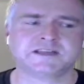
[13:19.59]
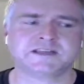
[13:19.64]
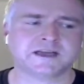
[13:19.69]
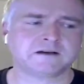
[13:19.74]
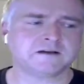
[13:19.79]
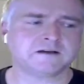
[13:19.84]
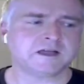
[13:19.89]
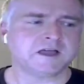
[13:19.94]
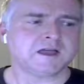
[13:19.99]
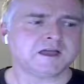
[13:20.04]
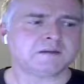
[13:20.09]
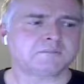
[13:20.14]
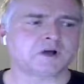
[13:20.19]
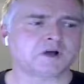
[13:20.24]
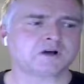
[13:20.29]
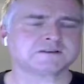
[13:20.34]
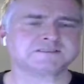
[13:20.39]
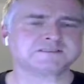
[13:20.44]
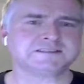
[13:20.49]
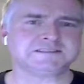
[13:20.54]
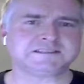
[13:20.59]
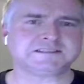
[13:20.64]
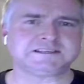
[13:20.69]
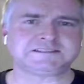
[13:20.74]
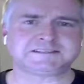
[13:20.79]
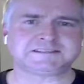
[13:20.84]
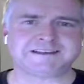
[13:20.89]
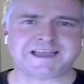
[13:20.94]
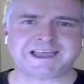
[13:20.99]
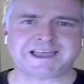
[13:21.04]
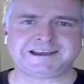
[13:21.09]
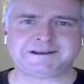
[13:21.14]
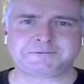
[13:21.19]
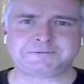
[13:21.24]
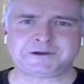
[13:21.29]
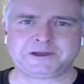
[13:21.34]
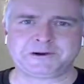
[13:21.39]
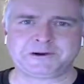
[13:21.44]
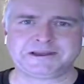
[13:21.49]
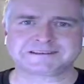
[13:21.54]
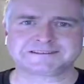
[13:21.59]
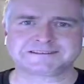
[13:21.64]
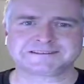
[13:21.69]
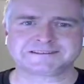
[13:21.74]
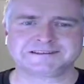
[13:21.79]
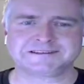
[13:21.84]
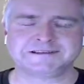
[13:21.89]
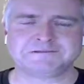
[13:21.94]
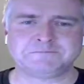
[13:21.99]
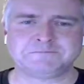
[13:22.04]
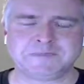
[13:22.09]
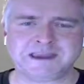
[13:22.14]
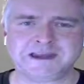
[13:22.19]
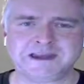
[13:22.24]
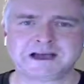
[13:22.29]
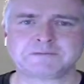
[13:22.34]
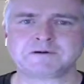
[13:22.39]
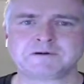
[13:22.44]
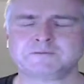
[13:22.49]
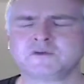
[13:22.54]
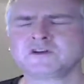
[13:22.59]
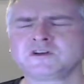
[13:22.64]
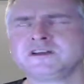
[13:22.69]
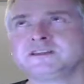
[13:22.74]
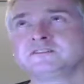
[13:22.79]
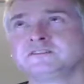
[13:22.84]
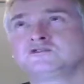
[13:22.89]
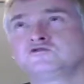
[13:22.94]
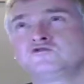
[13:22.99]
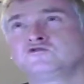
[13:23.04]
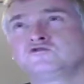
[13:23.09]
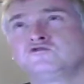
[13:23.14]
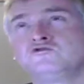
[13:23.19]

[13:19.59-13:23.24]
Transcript: Now, because this is an AWS meetup, I'm not going